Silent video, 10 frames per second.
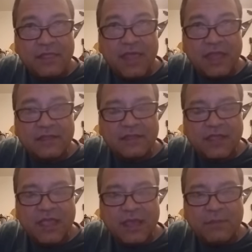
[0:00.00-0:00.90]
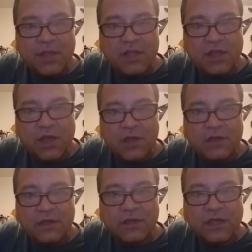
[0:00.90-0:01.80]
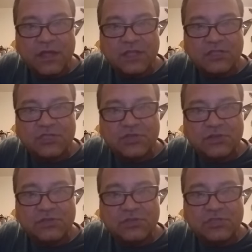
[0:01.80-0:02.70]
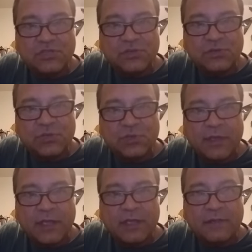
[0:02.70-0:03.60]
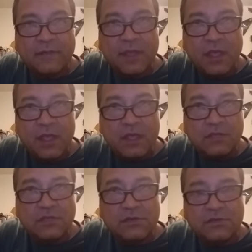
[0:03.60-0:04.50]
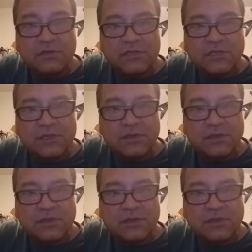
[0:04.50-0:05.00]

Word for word: Then came along a choo choo train. Toot